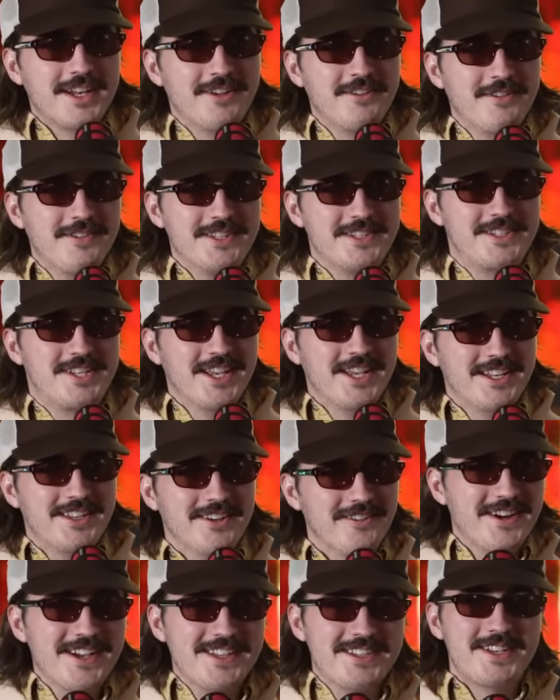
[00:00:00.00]

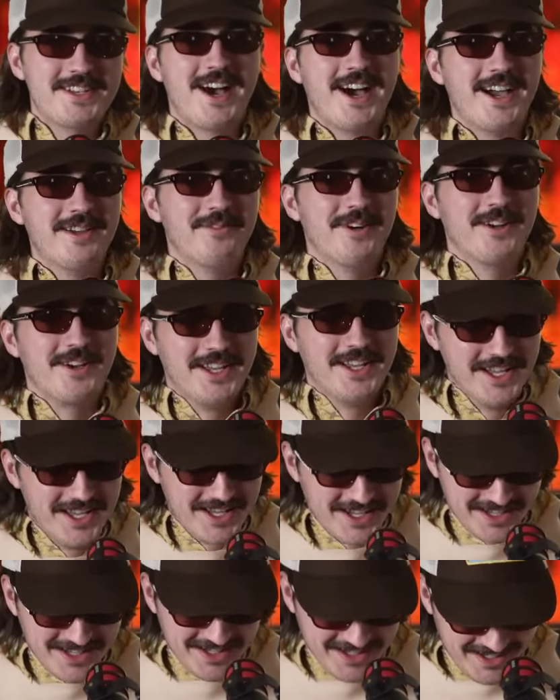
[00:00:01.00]
insinuates I broke. Yeah.
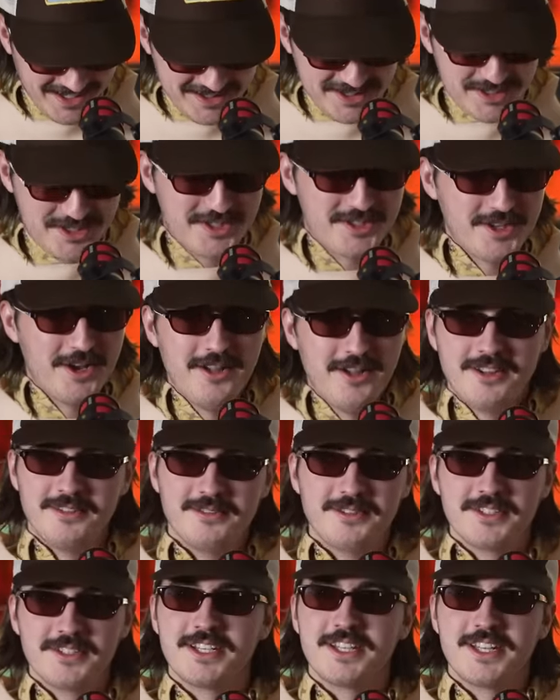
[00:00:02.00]
I just saw it and
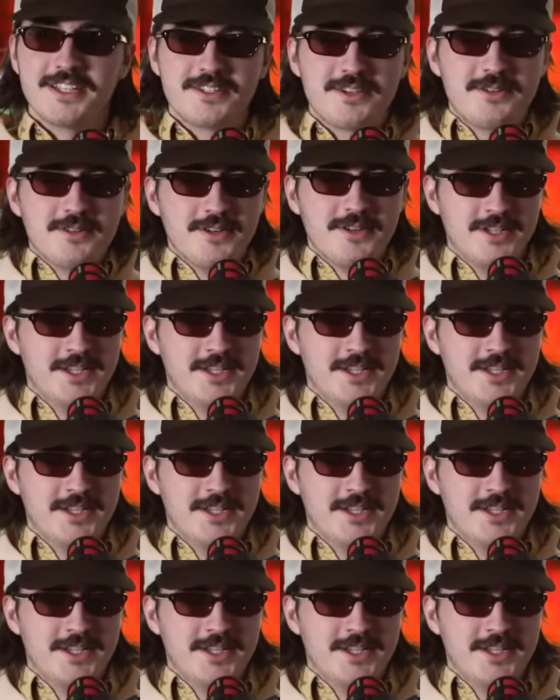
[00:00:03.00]
was like, that's cool.